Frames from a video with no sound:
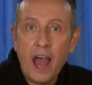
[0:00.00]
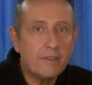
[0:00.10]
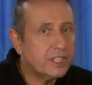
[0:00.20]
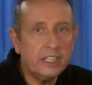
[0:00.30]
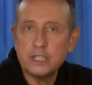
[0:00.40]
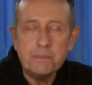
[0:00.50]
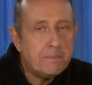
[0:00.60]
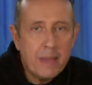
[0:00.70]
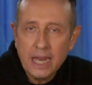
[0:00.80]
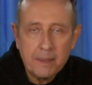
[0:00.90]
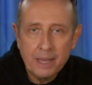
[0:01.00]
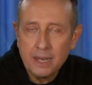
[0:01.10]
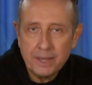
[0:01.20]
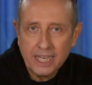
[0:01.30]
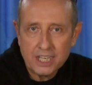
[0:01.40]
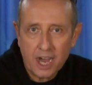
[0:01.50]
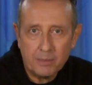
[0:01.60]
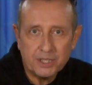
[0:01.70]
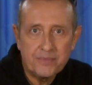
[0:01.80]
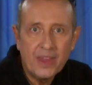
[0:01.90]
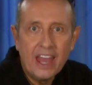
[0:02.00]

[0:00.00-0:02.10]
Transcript: I've seen this many, many, many times,